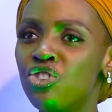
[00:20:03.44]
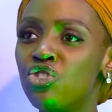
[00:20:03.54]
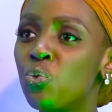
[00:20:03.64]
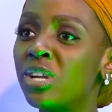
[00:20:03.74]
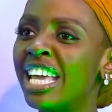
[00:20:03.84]

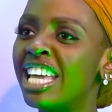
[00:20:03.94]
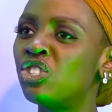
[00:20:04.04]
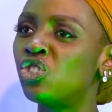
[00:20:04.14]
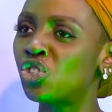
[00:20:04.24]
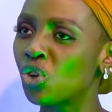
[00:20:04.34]
you will
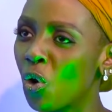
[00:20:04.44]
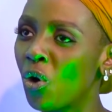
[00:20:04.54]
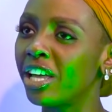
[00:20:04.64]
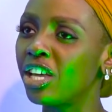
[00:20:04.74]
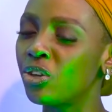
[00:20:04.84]

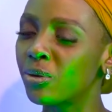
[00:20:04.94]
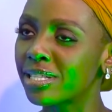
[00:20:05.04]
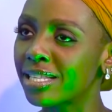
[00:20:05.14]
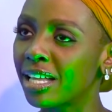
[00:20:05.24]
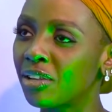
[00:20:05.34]
enjoy
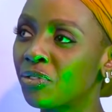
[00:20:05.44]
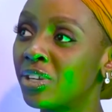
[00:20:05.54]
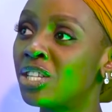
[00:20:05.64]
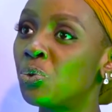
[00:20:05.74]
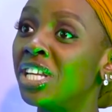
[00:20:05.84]
yourself.
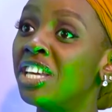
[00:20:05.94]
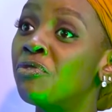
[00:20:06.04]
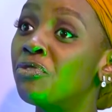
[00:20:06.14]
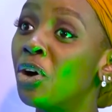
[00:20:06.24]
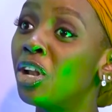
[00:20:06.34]
It will
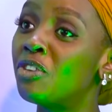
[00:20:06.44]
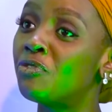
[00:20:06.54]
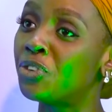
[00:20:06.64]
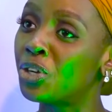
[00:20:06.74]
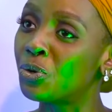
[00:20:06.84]

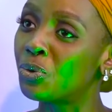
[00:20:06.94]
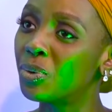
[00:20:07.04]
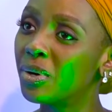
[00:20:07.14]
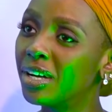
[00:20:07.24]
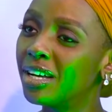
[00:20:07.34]
involve
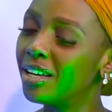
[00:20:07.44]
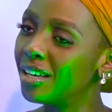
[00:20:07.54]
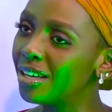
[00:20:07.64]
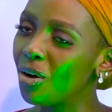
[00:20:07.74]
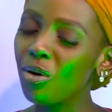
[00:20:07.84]
you.
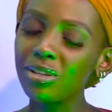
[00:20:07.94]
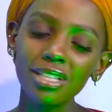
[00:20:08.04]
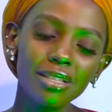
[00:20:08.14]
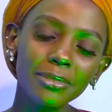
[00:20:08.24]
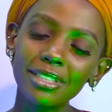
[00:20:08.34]
All
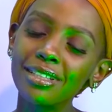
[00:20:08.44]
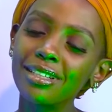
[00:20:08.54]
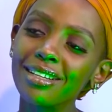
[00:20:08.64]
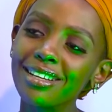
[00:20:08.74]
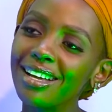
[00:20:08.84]
the,
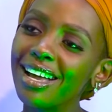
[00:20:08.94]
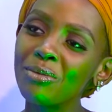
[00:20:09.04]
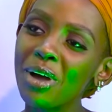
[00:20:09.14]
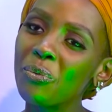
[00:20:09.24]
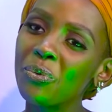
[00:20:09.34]

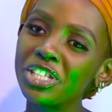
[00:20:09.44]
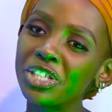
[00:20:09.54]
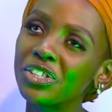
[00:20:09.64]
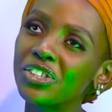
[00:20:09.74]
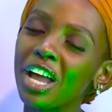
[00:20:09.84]
I wish.